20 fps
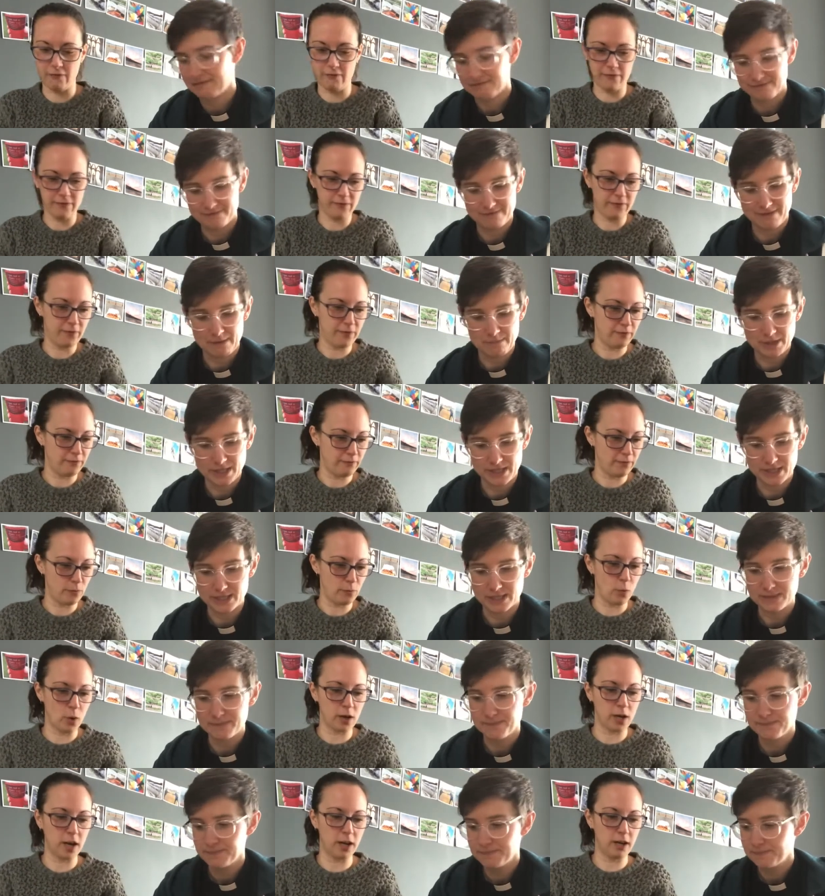Speaker 1: Fabulous. What
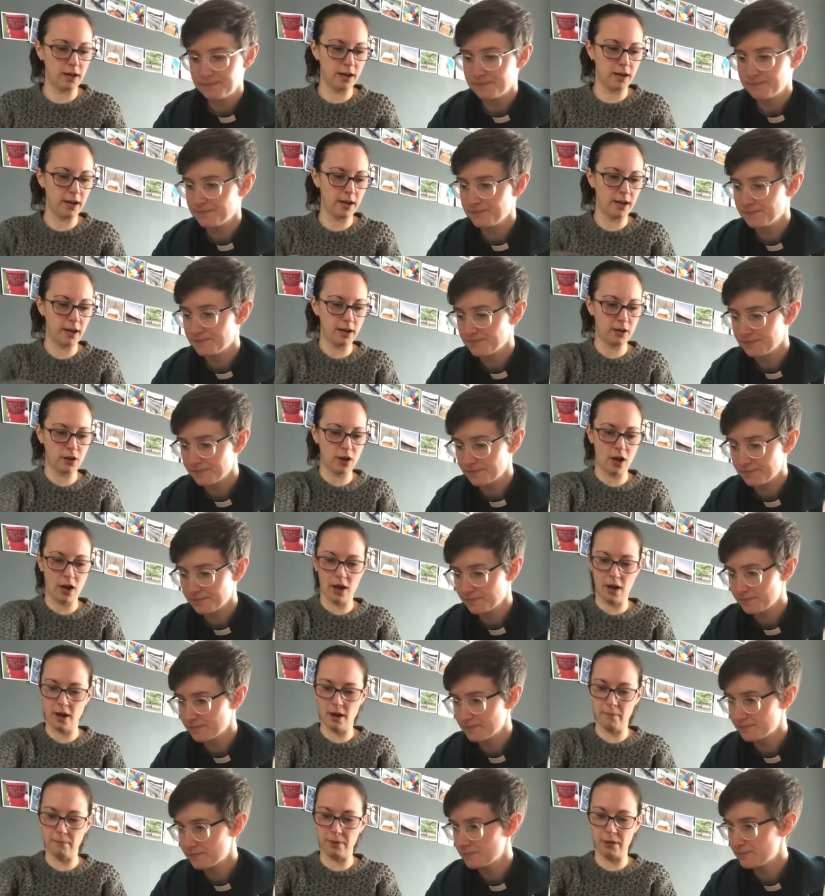colour
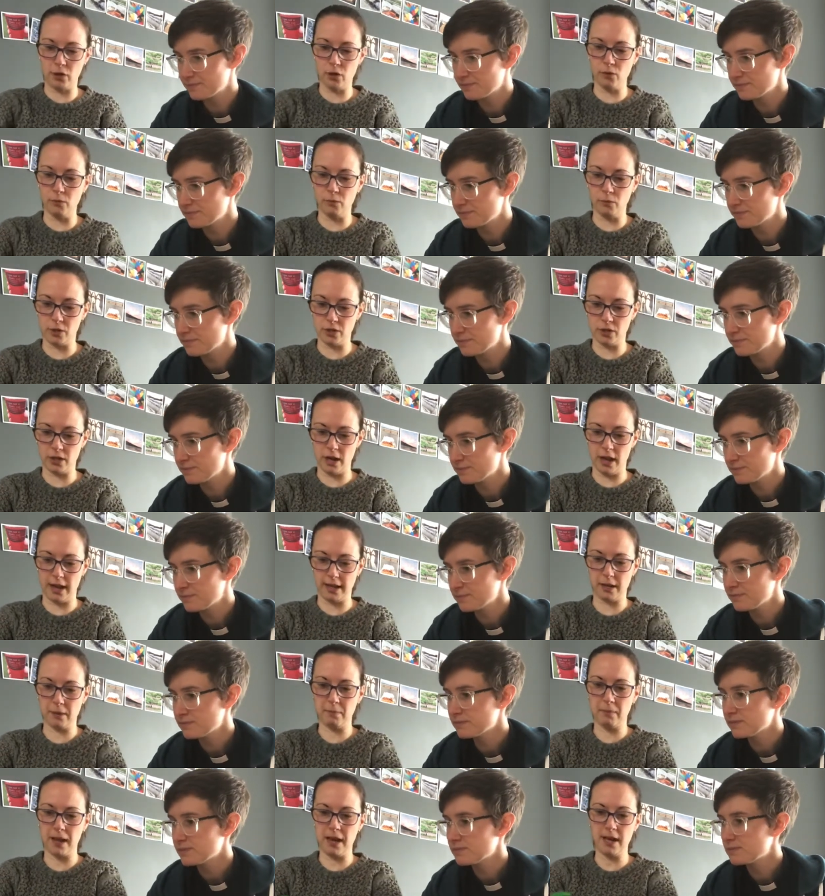uh, balloon would you like?
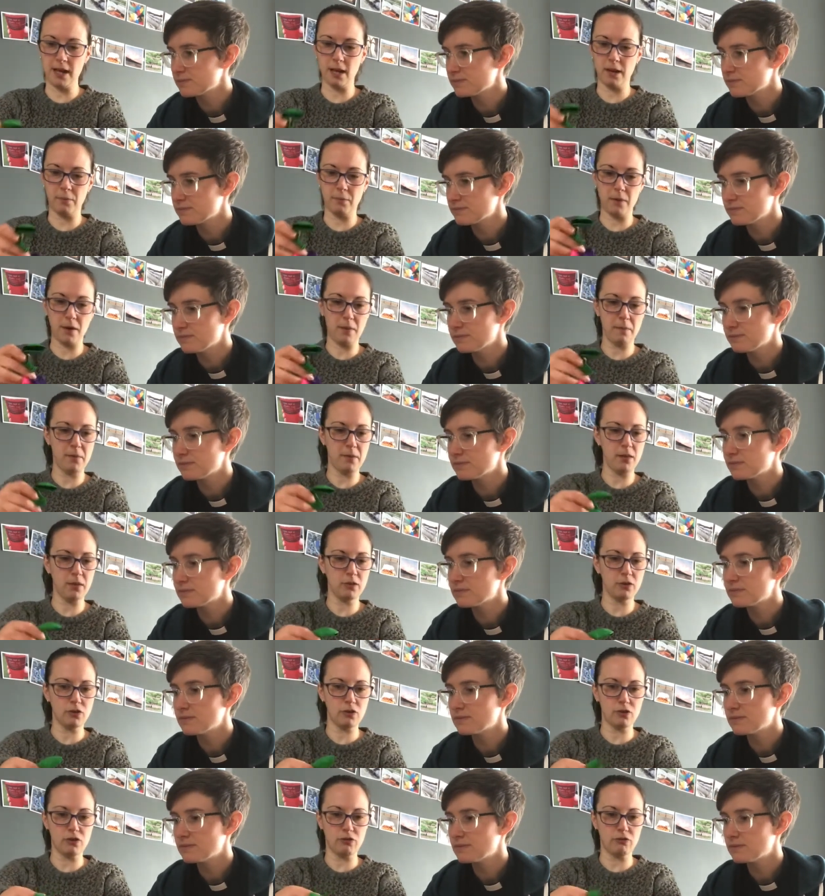Pink, purple,
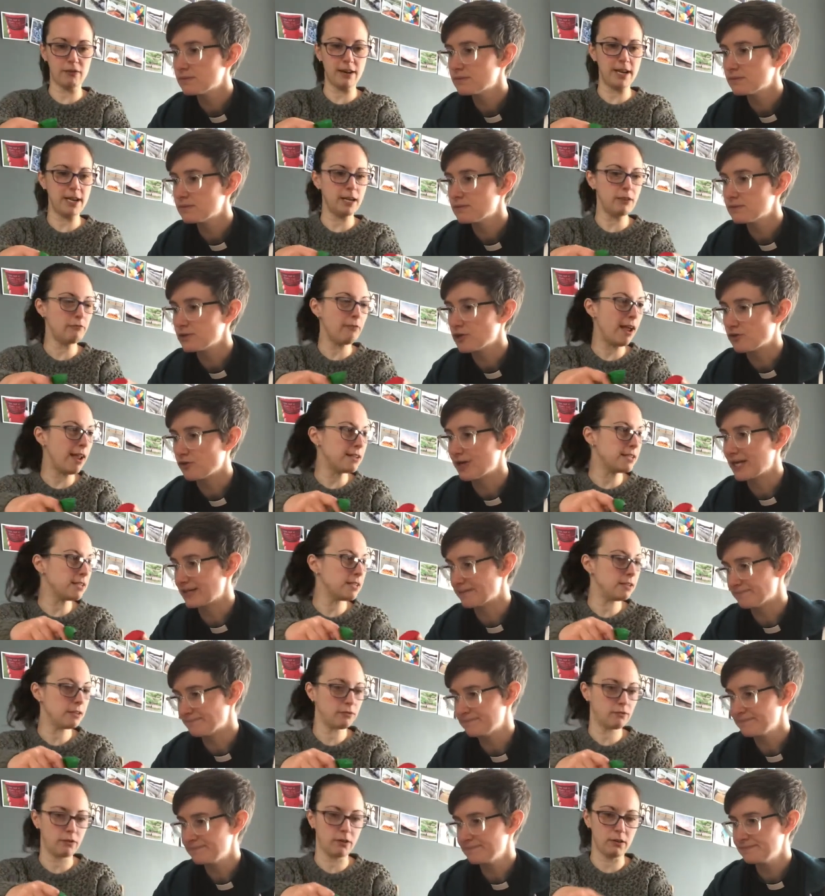green, red? Green.
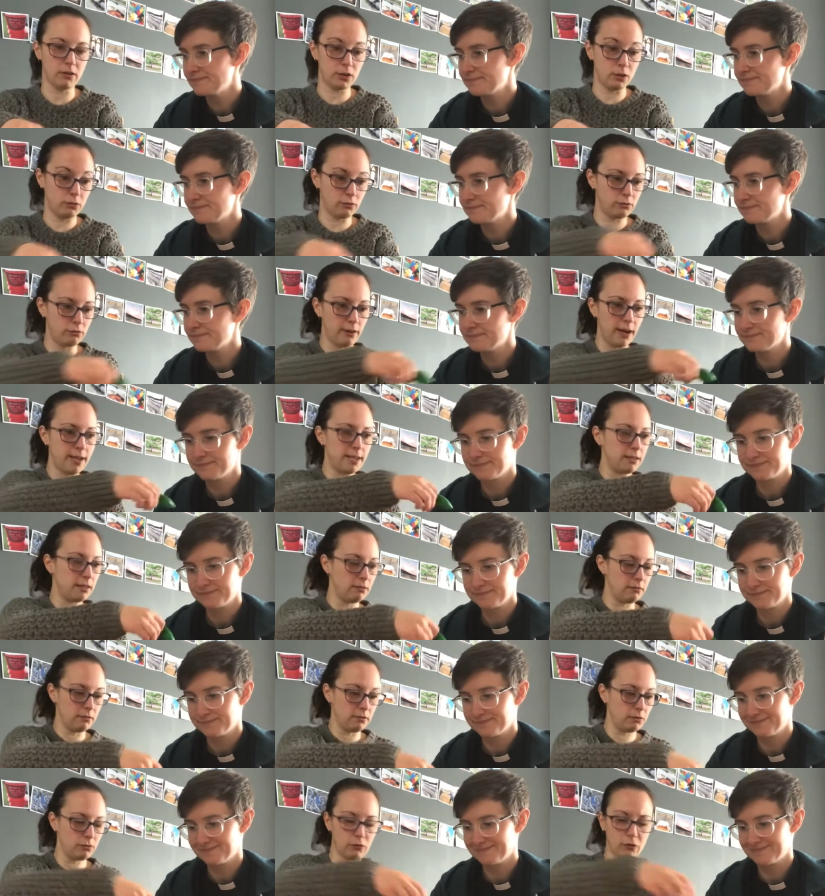You're red. Oh,
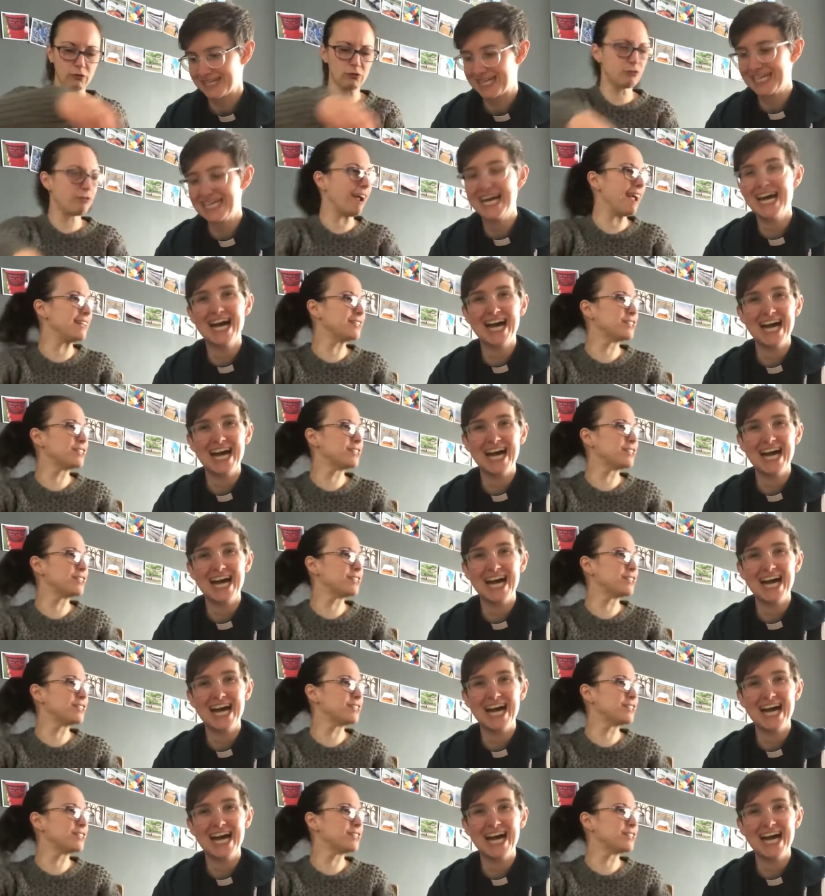red.